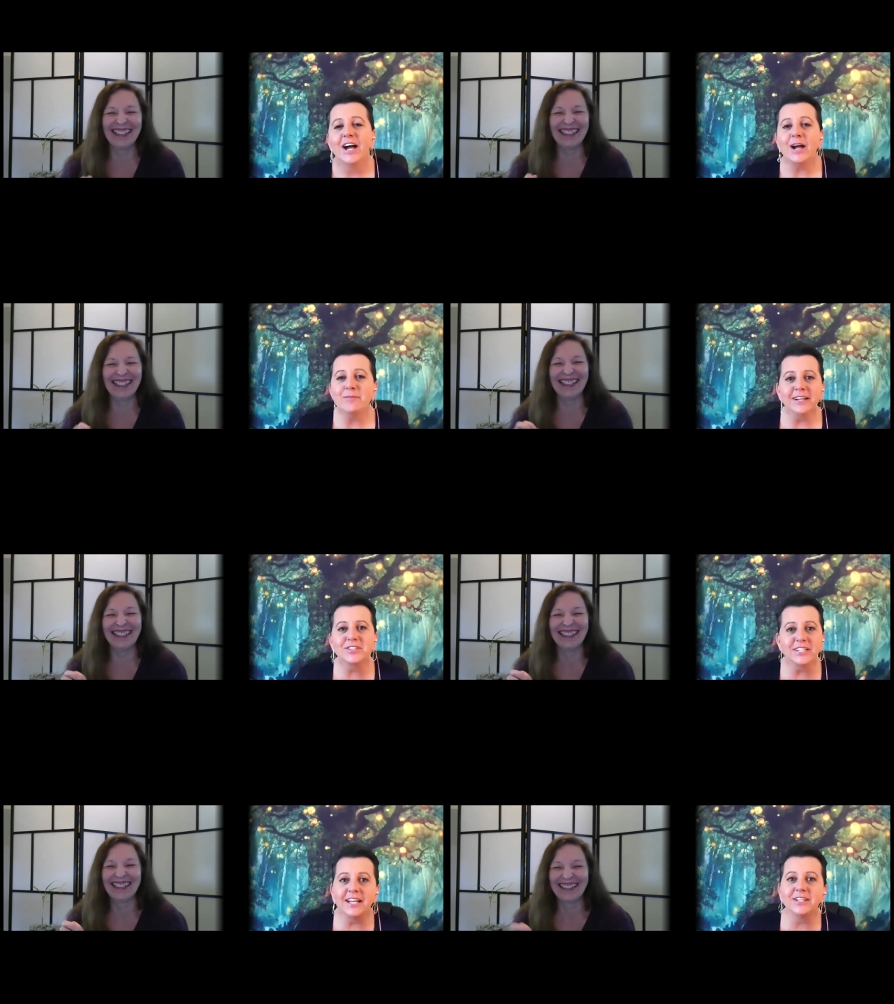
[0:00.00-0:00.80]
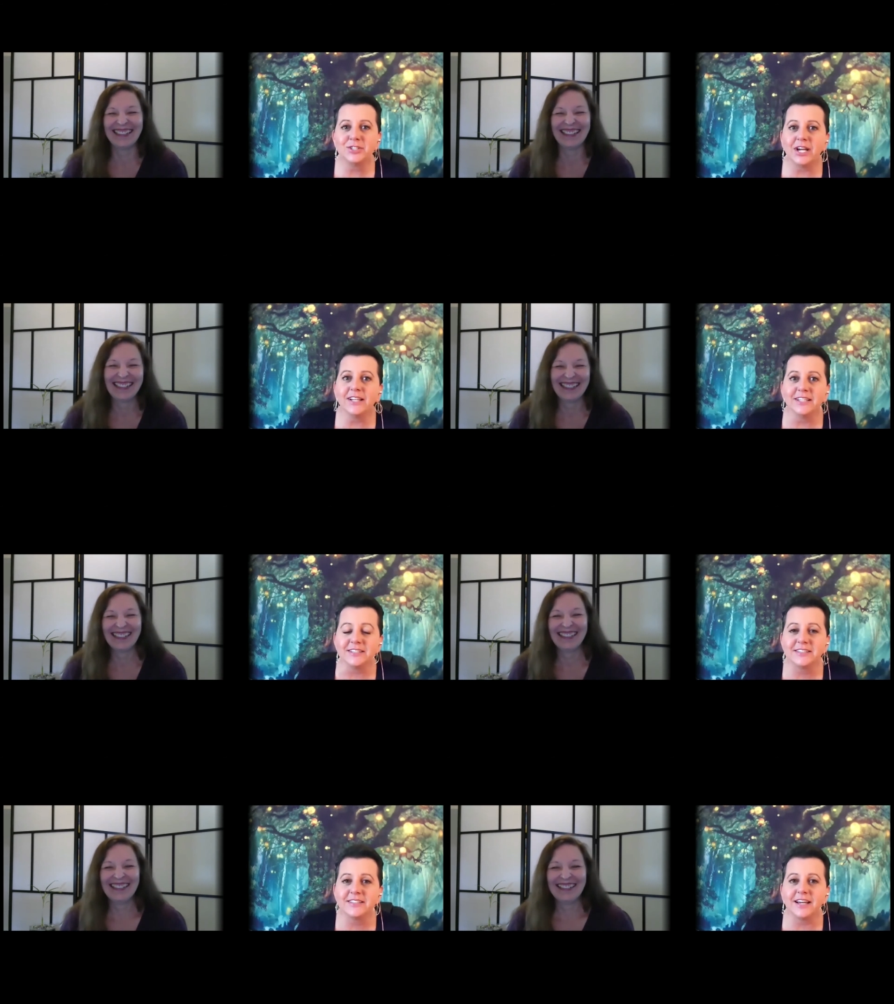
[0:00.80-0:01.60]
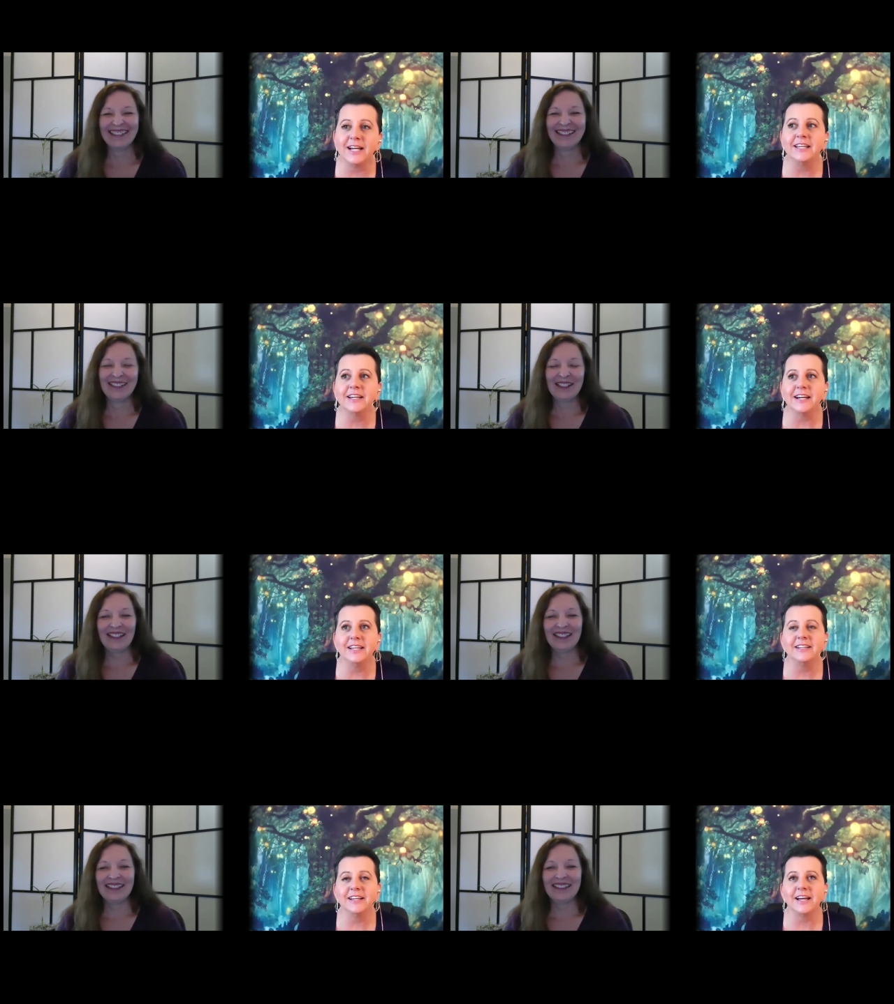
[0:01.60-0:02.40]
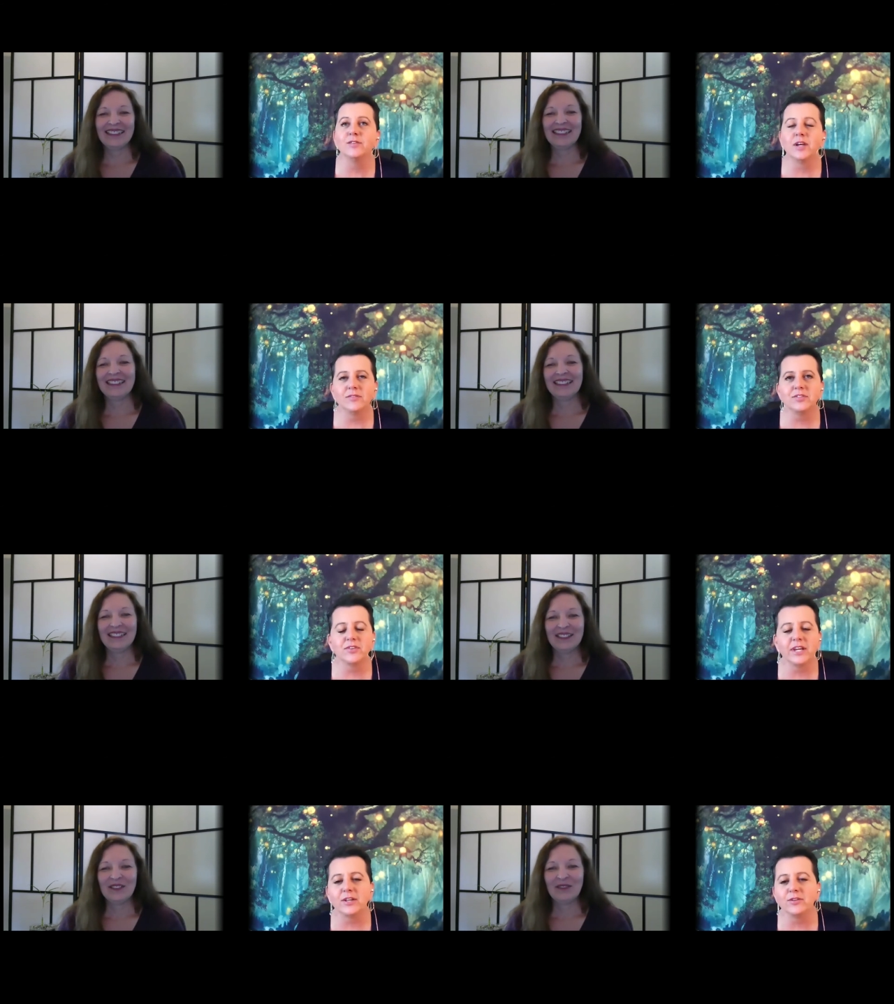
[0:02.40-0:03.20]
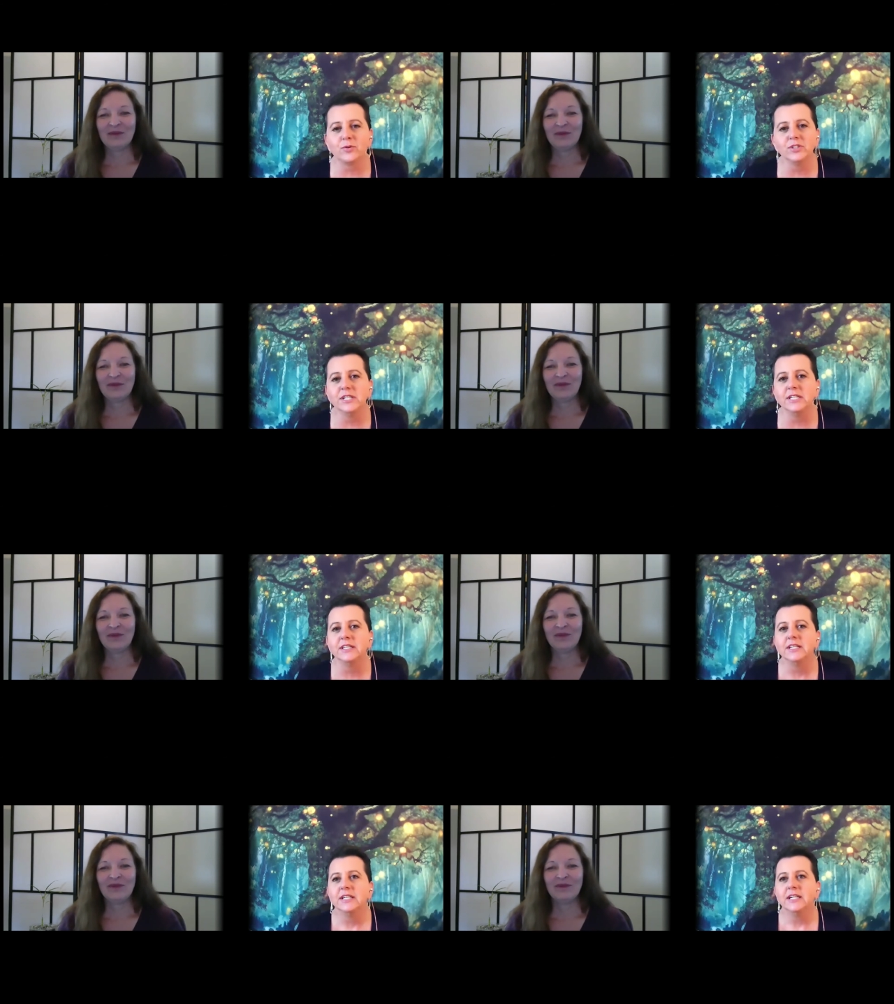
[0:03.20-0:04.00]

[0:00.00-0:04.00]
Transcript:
Speaker 1: I'm actually kind of jealous. I, I I love Southern California.